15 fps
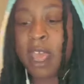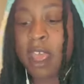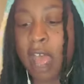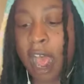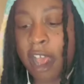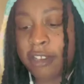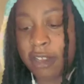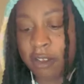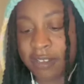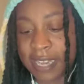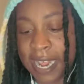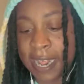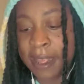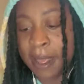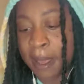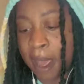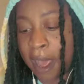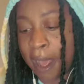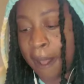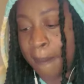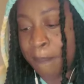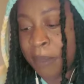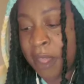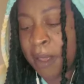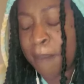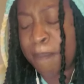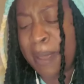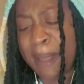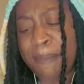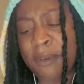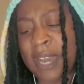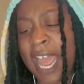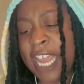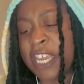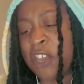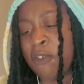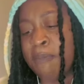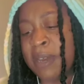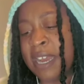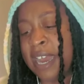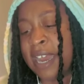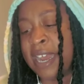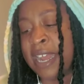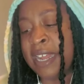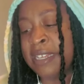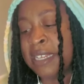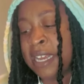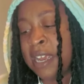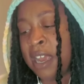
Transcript: I also see people like you because